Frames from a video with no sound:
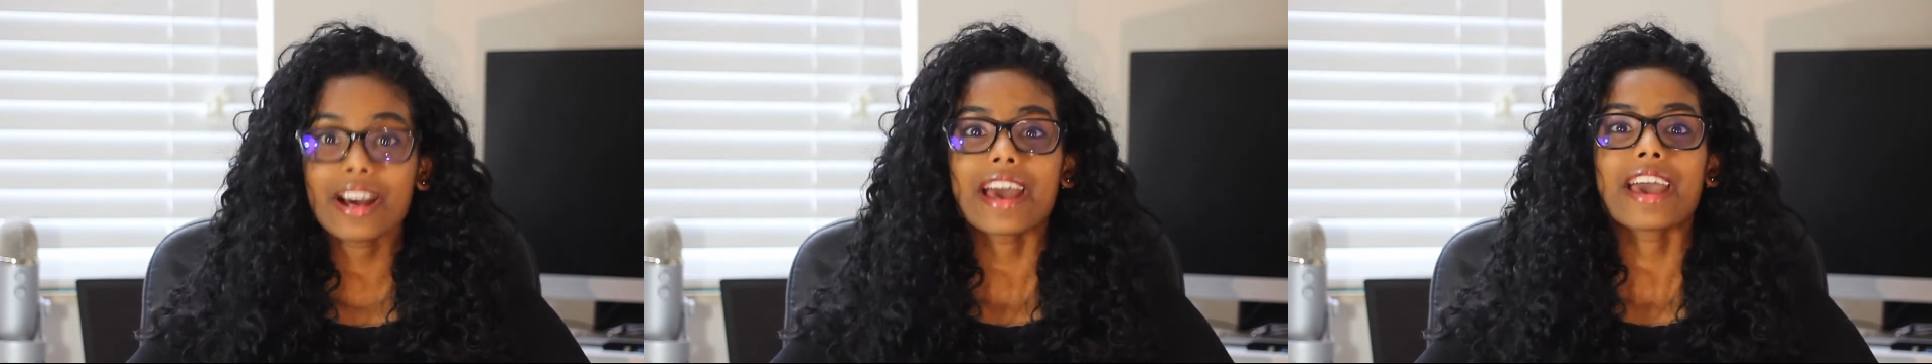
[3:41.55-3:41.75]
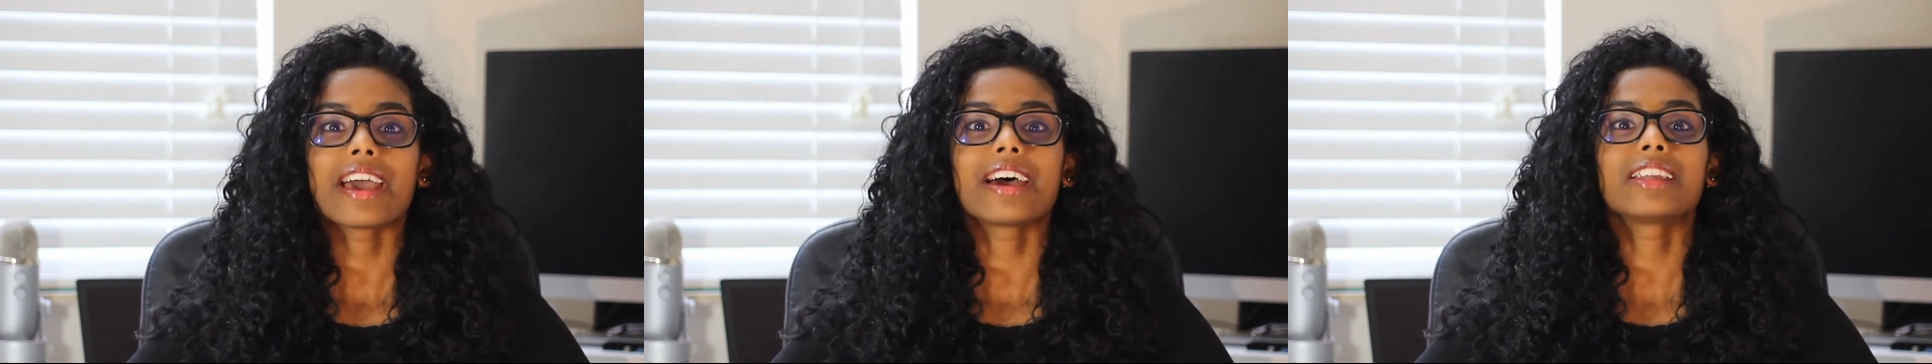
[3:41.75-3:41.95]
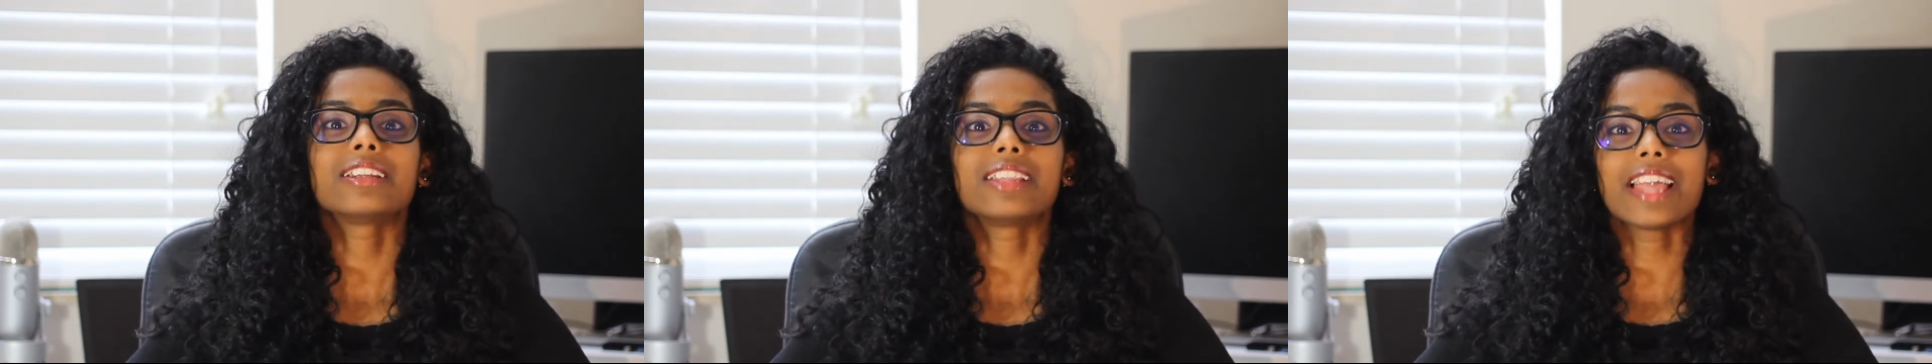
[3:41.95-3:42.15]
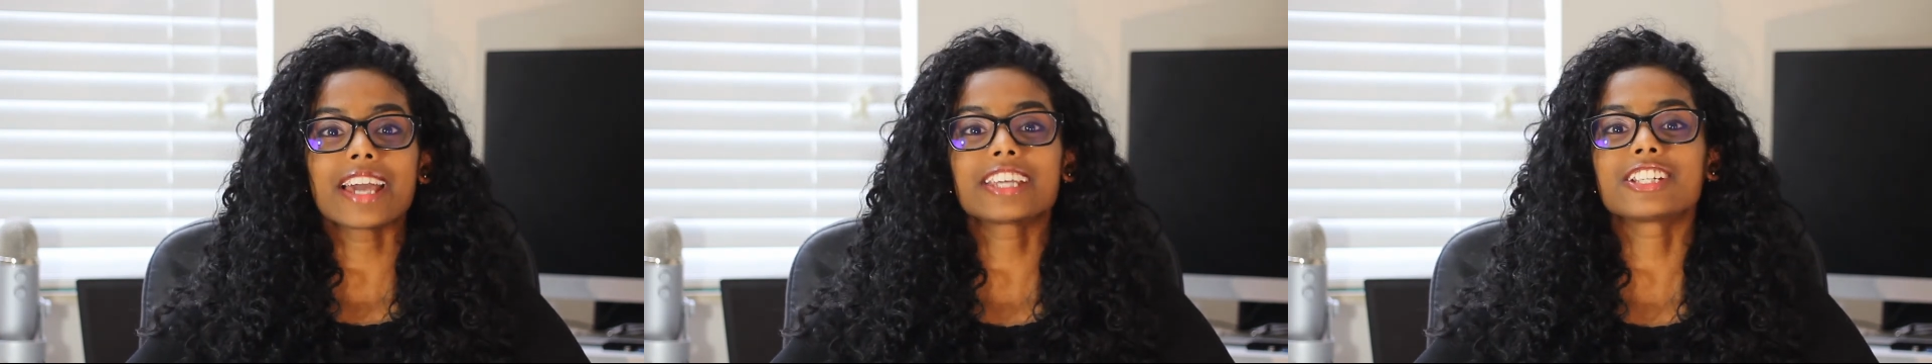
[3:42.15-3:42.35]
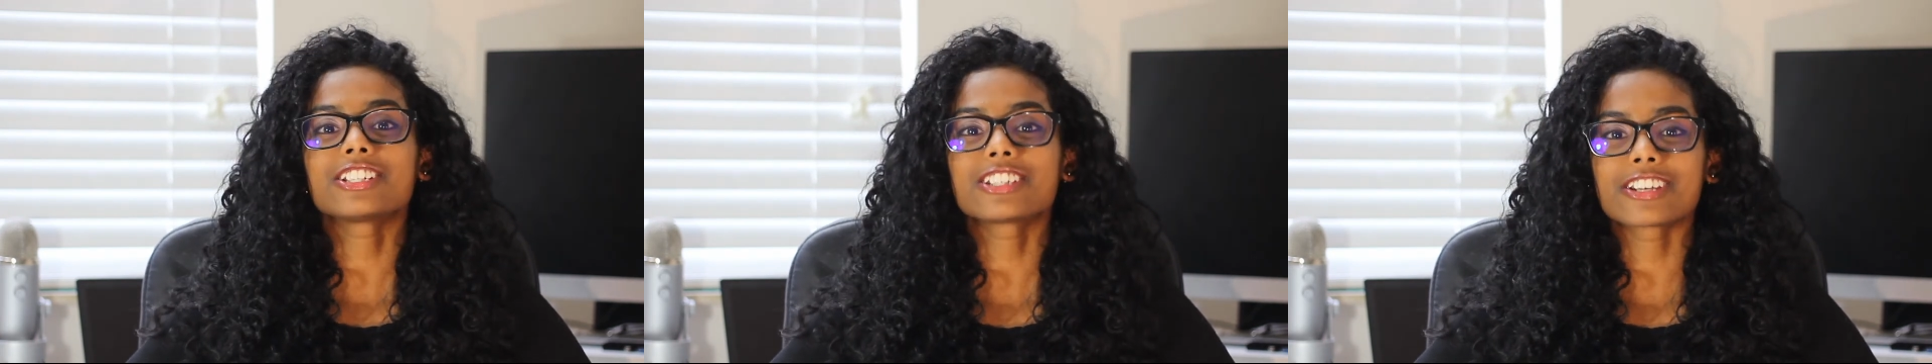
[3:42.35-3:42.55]
and
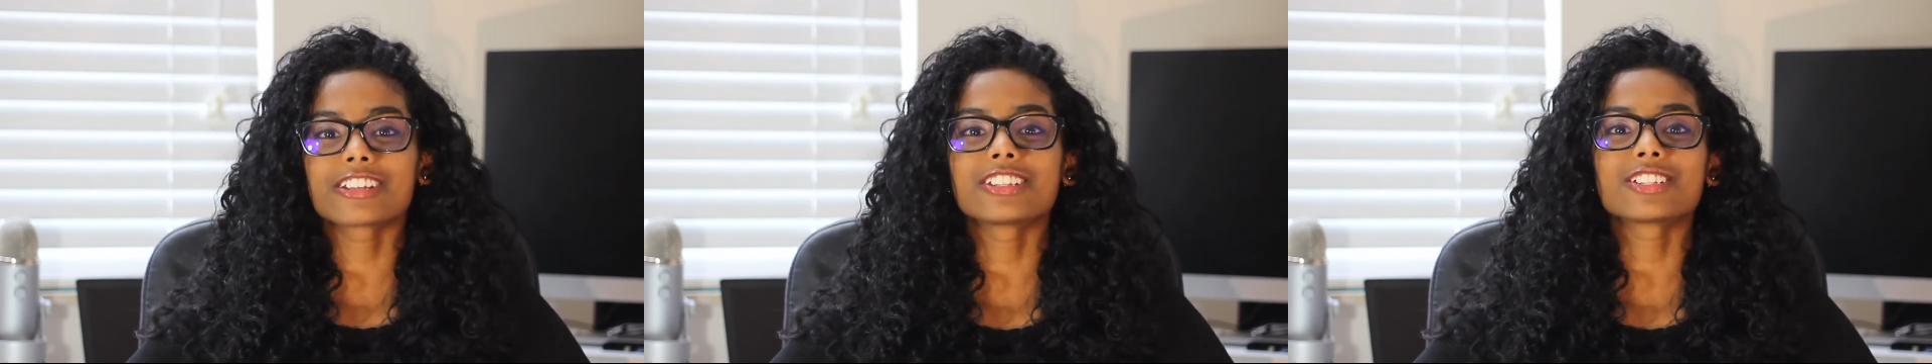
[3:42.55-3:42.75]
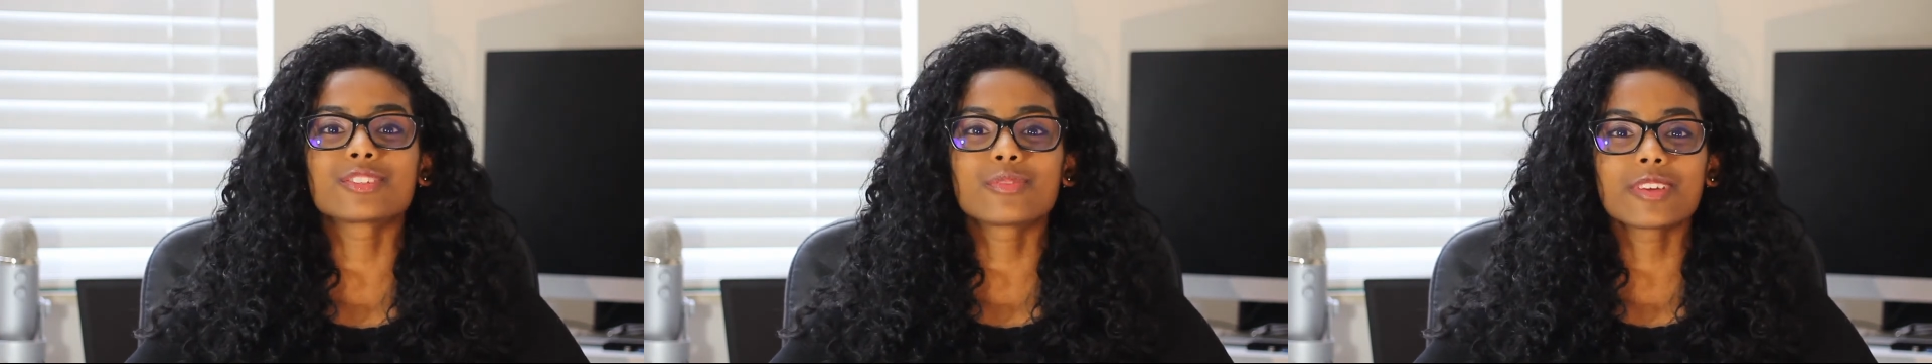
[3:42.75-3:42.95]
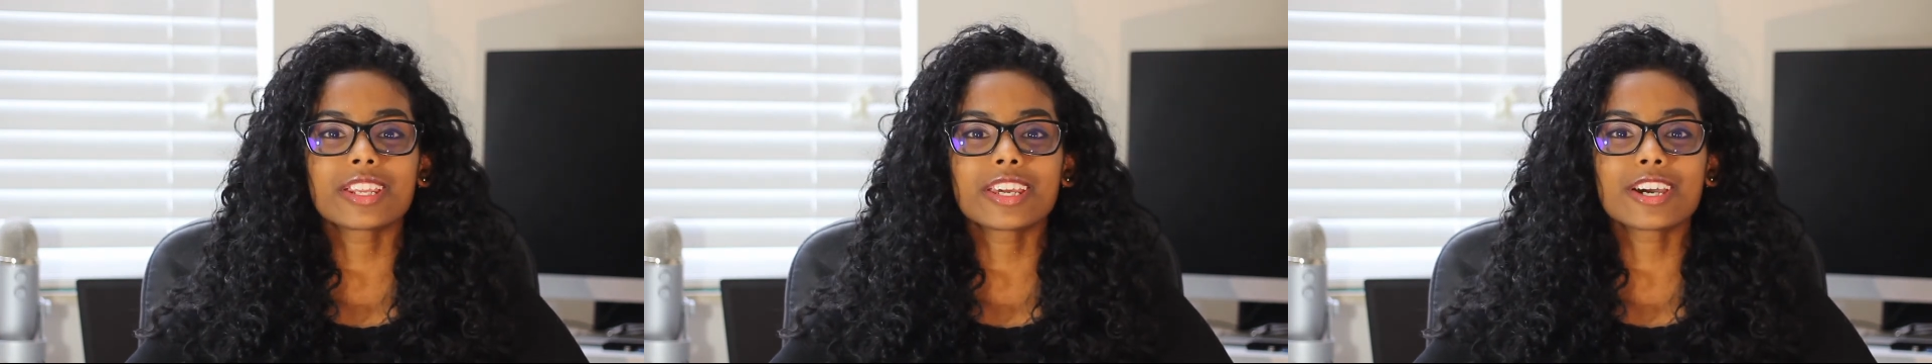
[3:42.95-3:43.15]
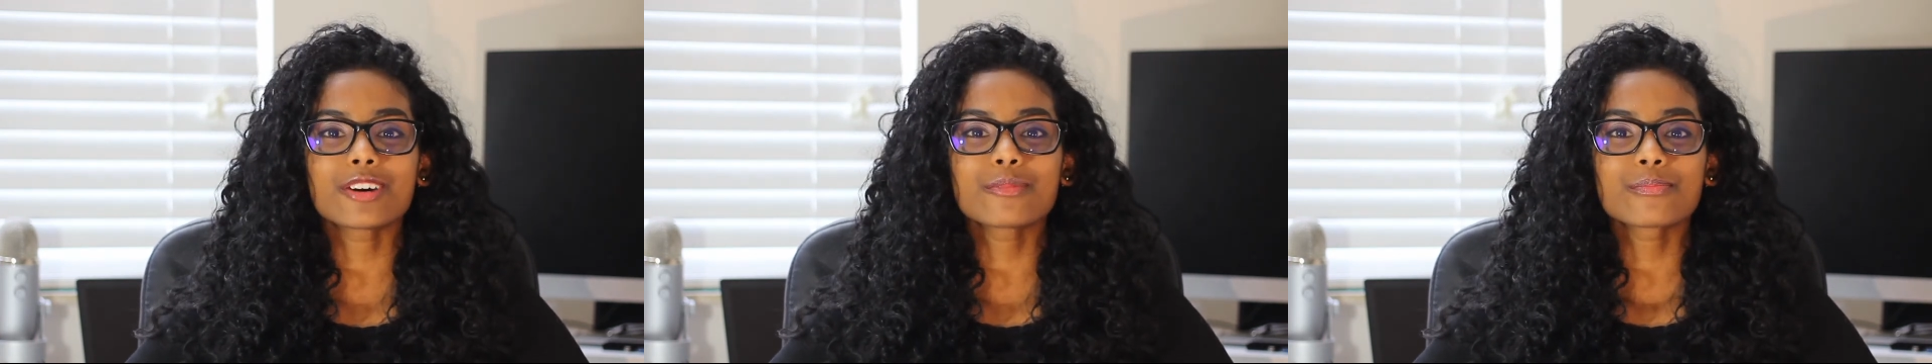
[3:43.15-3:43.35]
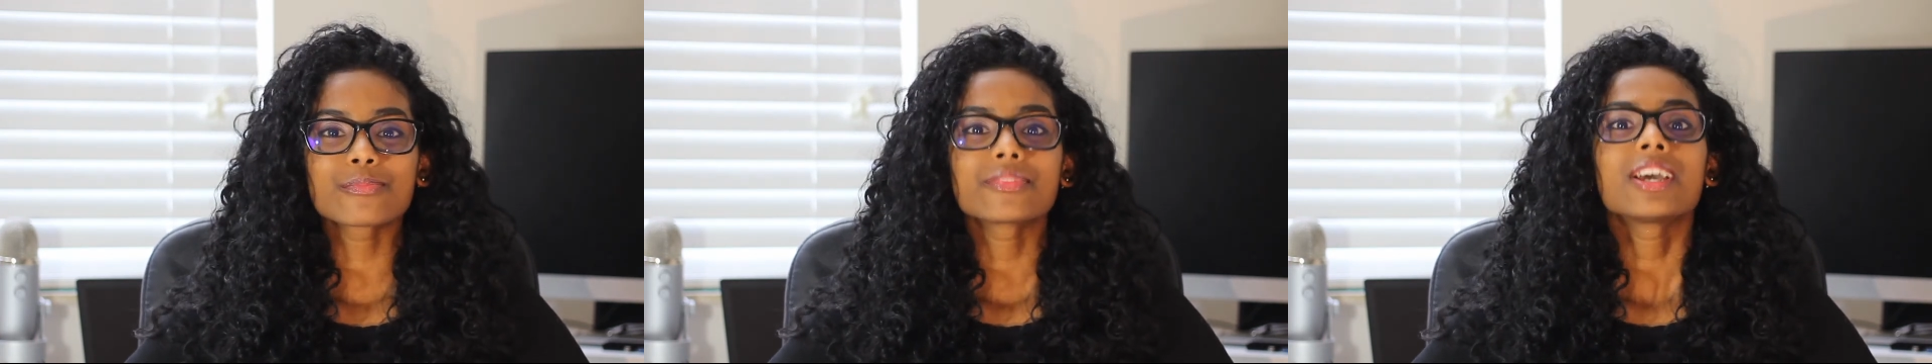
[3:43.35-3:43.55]
like and share this video.